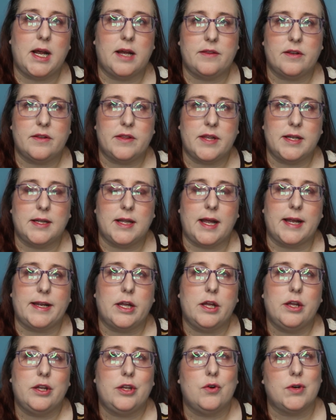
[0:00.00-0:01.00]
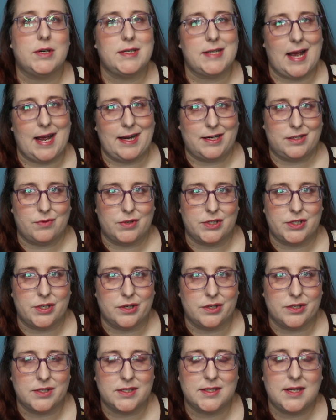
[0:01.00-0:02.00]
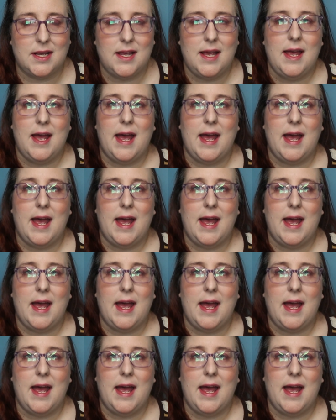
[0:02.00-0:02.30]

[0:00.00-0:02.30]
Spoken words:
other than like your tax returns.